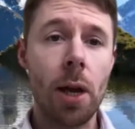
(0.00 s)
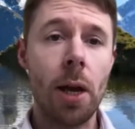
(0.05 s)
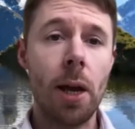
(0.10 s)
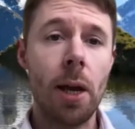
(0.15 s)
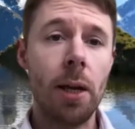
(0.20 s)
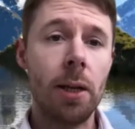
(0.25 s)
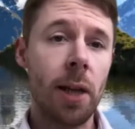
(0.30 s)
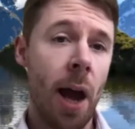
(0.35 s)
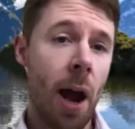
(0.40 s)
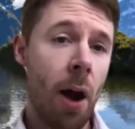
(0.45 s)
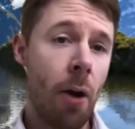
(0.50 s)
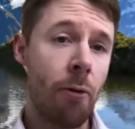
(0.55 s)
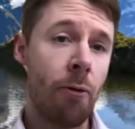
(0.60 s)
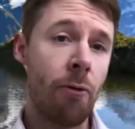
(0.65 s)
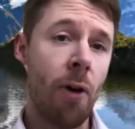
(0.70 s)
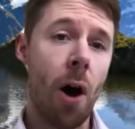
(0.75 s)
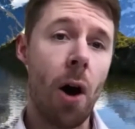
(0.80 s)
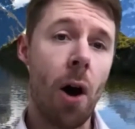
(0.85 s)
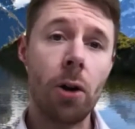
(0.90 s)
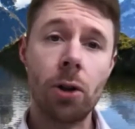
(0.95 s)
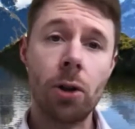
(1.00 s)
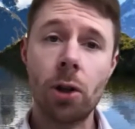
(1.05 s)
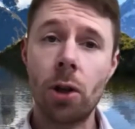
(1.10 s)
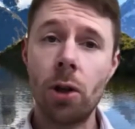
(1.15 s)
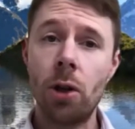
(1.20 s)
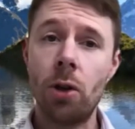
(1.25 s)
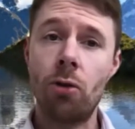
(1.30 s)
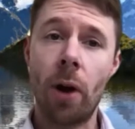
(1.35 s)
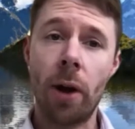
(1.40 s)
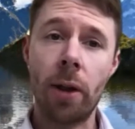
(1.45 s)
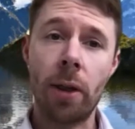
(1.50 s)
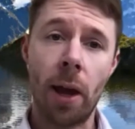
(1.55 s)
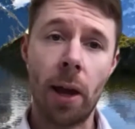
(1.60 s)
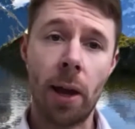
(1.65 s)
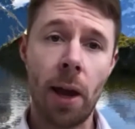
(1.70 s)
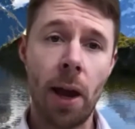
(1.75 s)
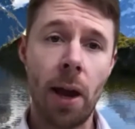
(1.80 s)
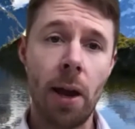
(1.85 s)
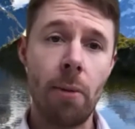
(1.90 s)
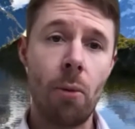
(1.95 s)
is how fast can you drag that
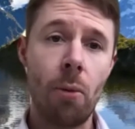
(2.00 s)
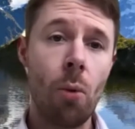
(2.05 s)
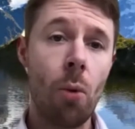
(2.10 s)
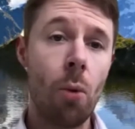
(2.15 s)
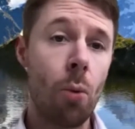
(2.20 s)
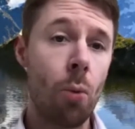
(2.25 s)
cable?